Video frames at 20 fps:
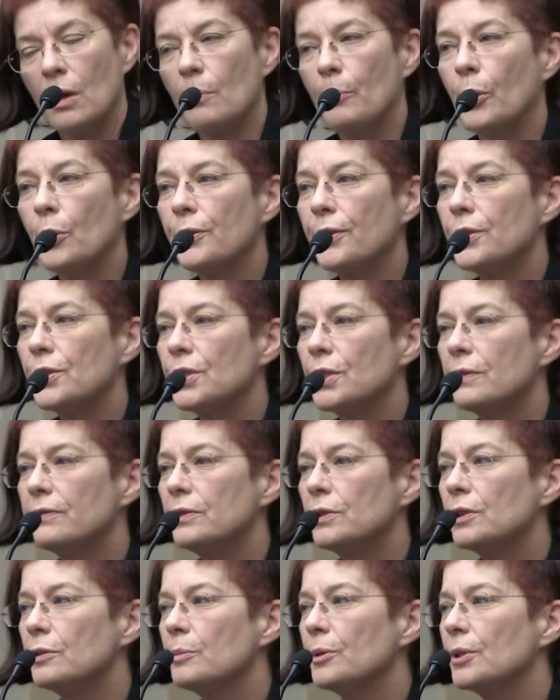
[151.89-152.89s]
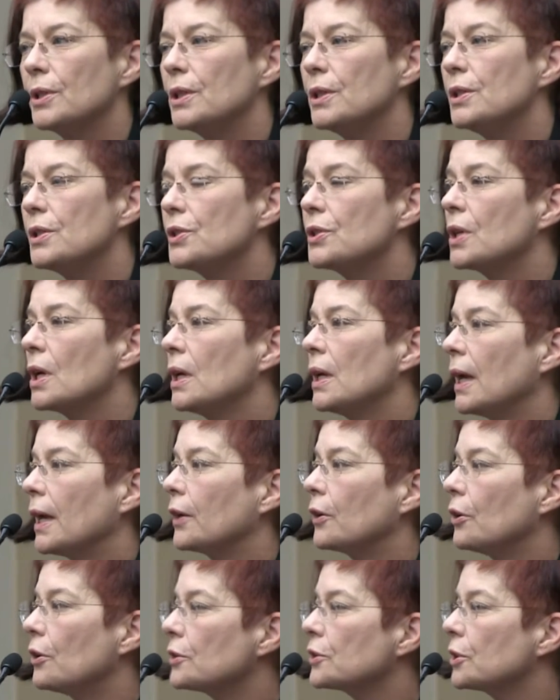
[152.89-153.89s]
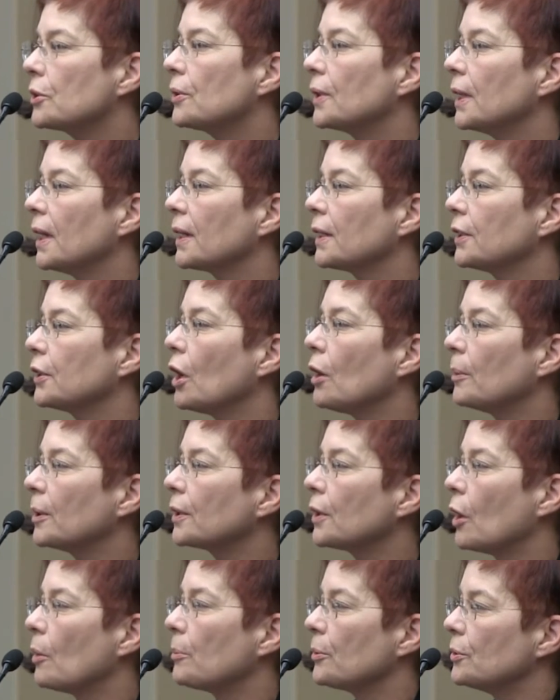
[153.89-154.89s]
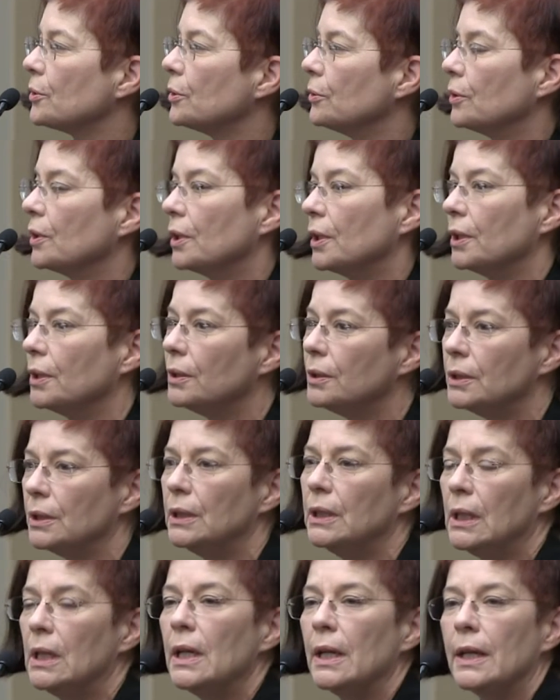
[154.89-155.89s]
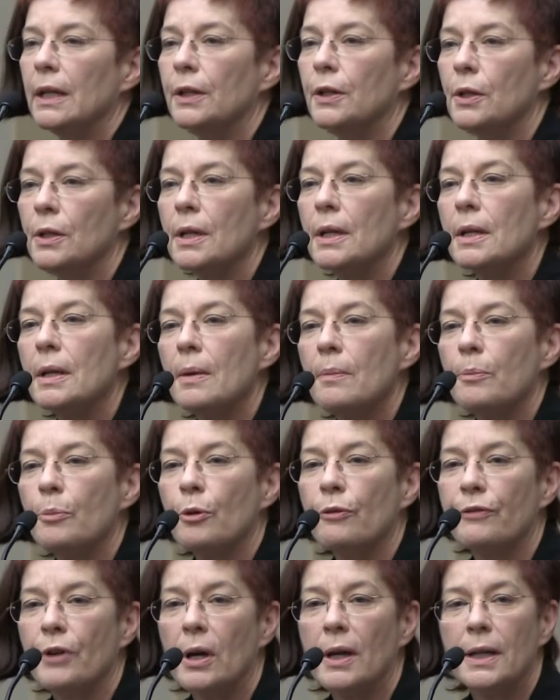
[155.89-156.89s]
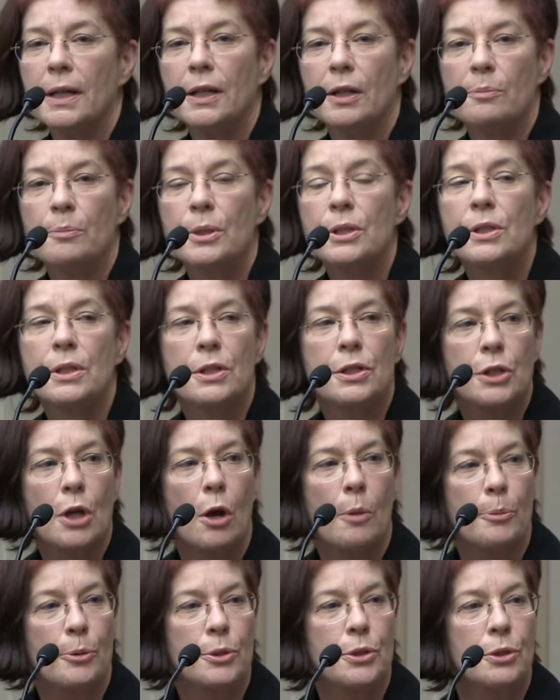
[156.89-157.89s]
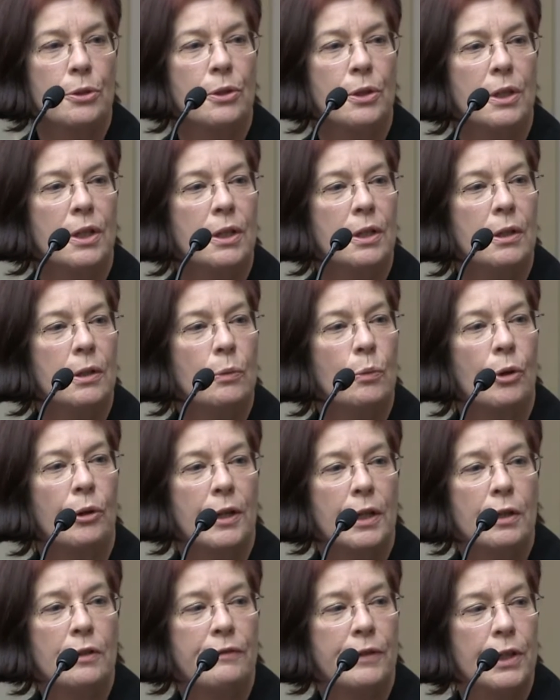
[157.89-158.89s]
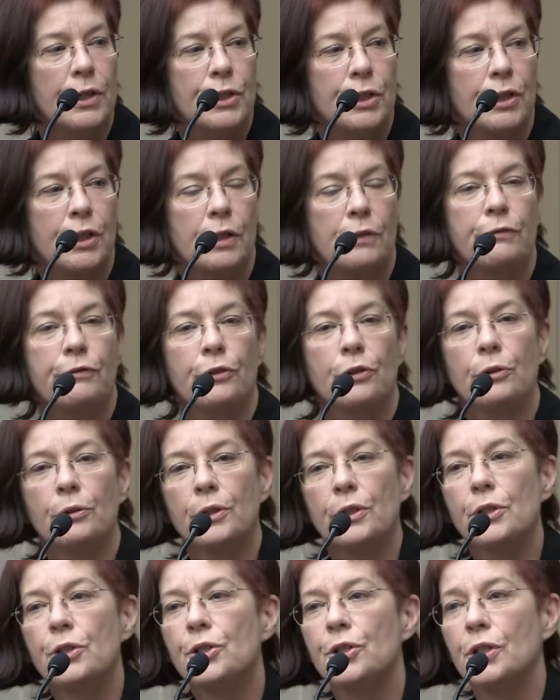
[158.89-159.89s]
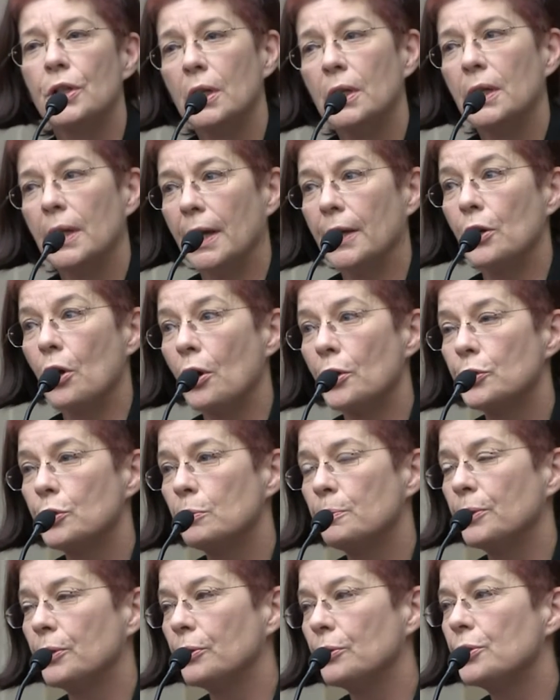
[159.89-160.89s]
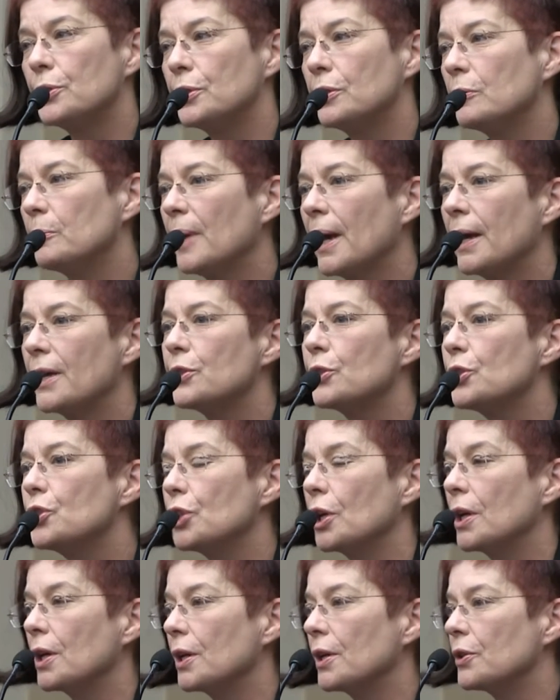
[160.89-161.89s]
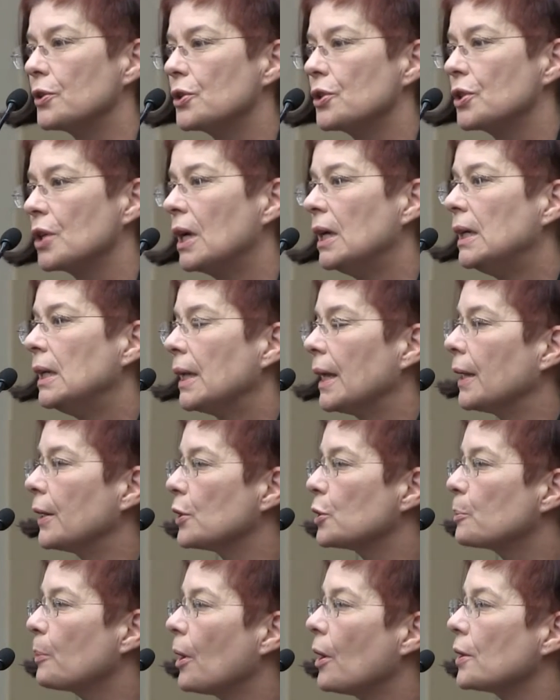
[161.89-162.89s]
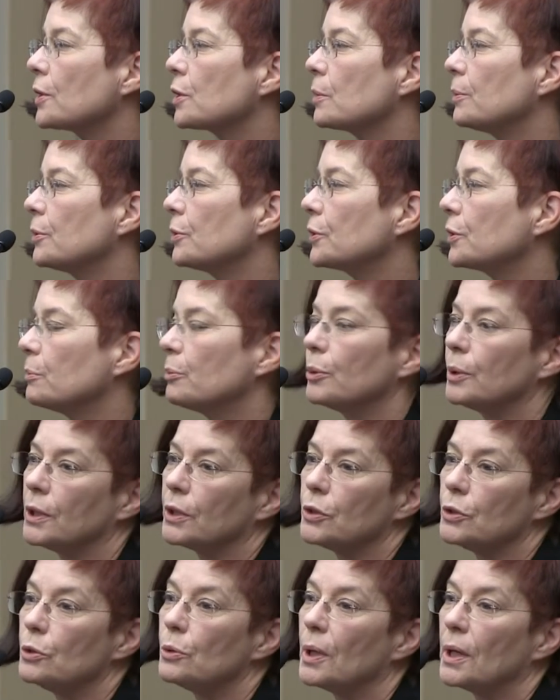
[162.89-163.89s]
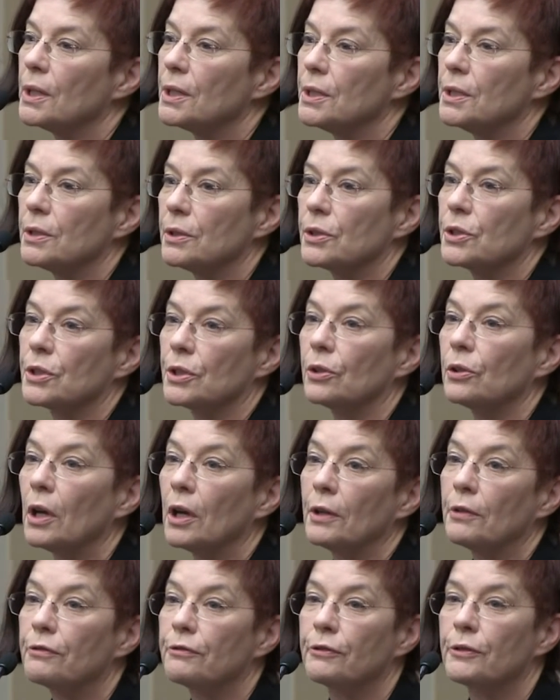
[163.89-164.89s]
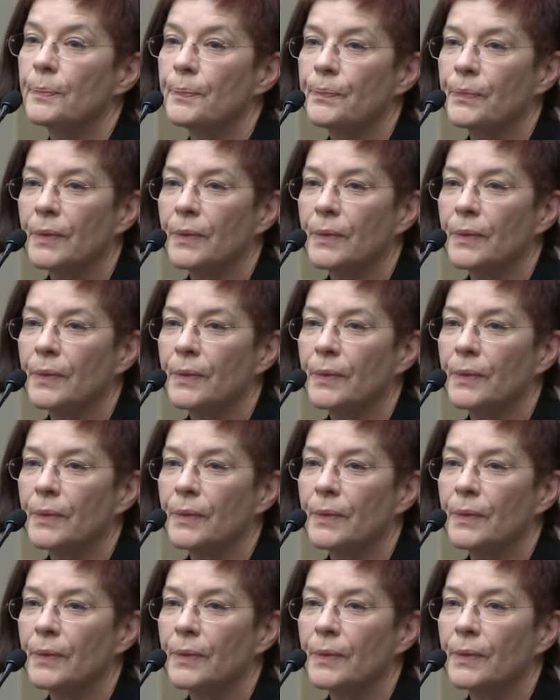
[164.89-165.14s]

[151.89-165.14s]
both in civil liberties and also in economic opportunity, in providing a business opportunity where innovation can flourish and entrepreneurship has a chance and it's possible to bring new ideas to life